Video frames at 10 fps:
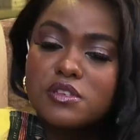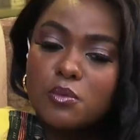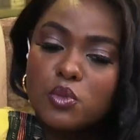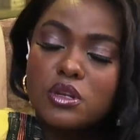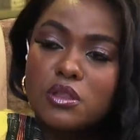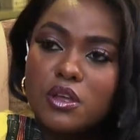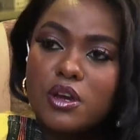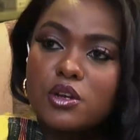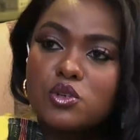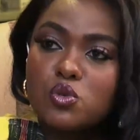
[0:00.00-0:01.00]
somebody
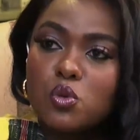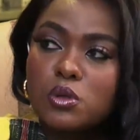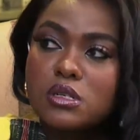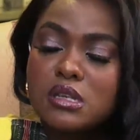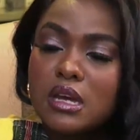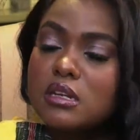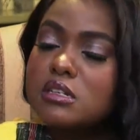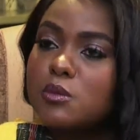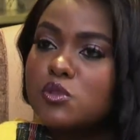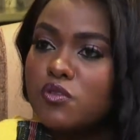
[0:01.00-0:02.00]
there to hold his hand in
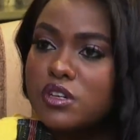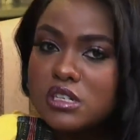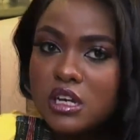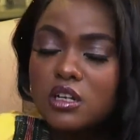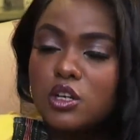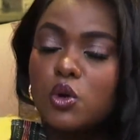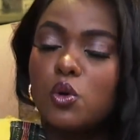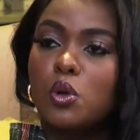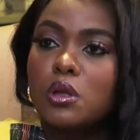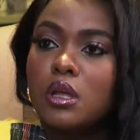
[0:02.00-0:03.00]
terms of a
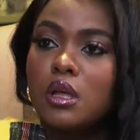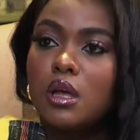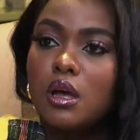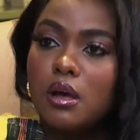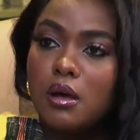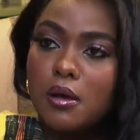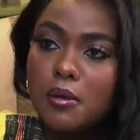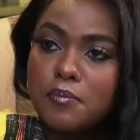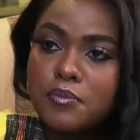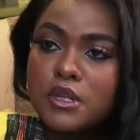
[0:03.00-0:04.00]
technical
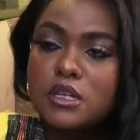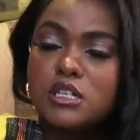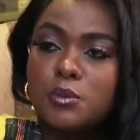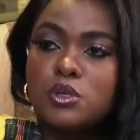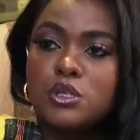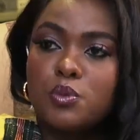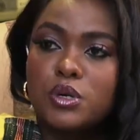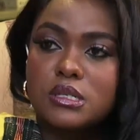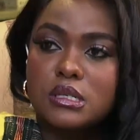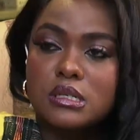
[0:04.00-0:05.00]
deputy
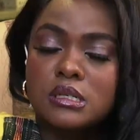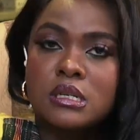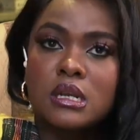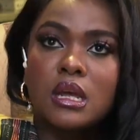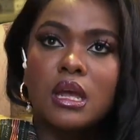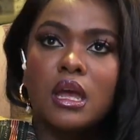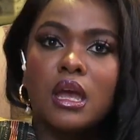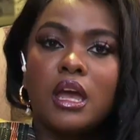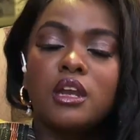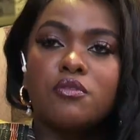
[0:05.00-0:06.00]
president?
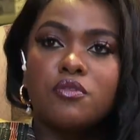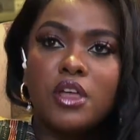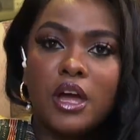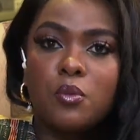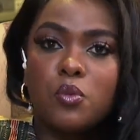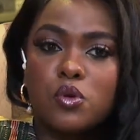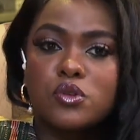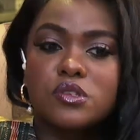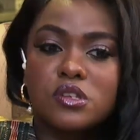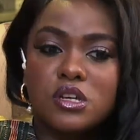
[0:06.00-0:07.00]
And if that
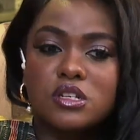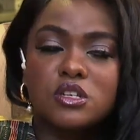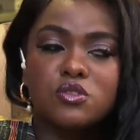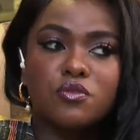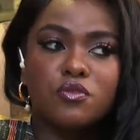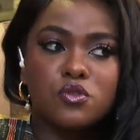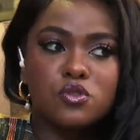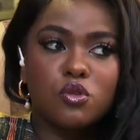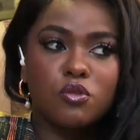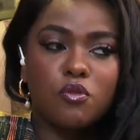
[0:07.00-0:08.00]
was it, his
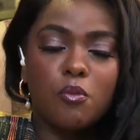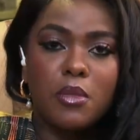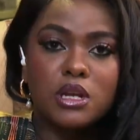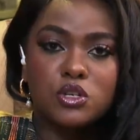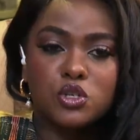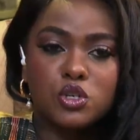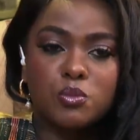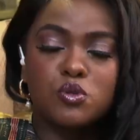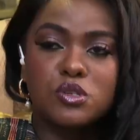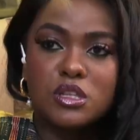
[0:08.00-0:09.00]
refusal for
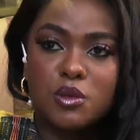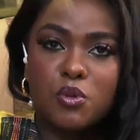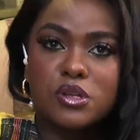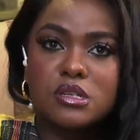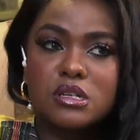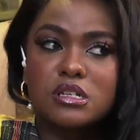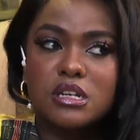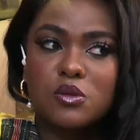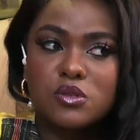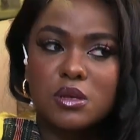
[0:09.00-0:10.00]
mentorship, you see the president
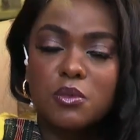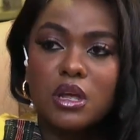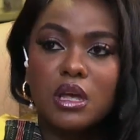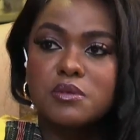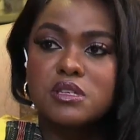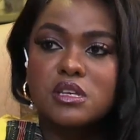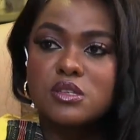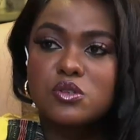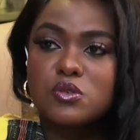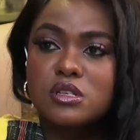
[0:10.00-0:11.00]
now summoning
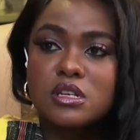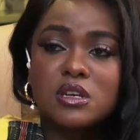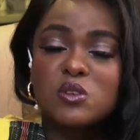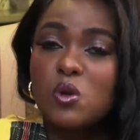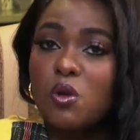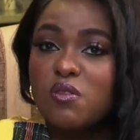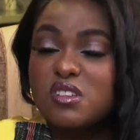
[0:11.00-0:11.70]
MCs to State House. All of